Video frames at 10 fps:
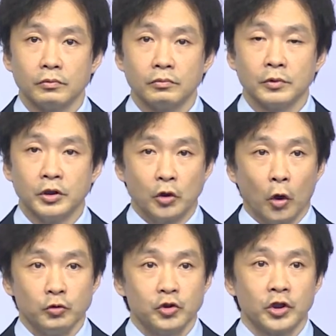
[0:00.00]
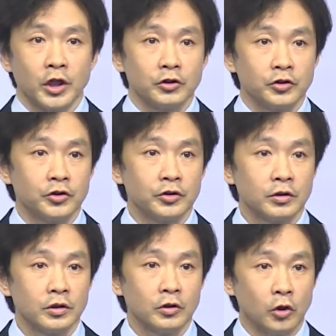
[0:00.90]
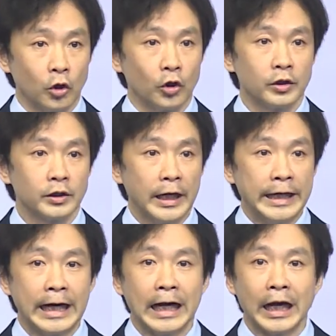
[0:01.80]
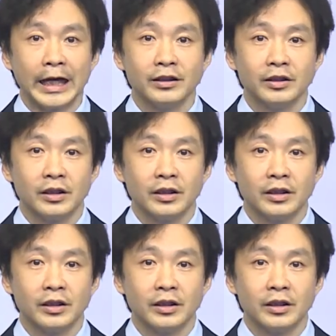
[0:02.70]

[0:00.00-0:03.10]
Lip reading: We don't just learn AI